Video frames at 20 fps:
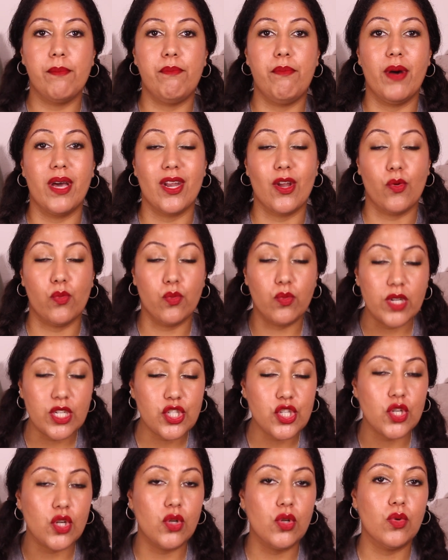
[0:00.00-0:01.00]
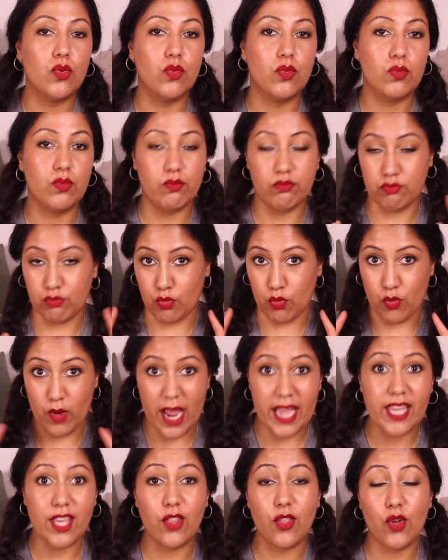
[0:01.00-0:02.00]
But original,
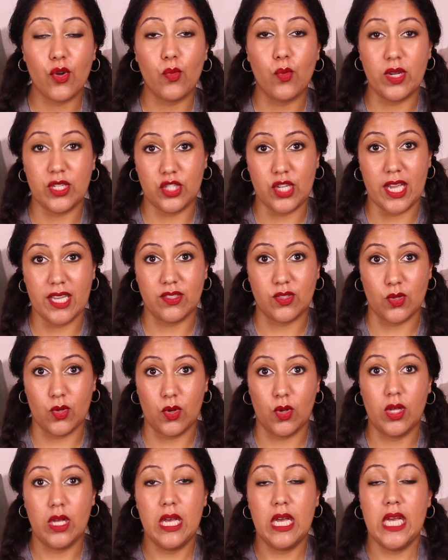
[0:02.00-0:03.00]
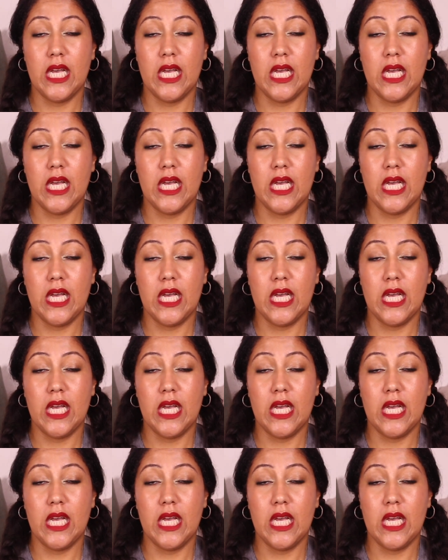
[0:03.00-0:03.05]
regular witch hazel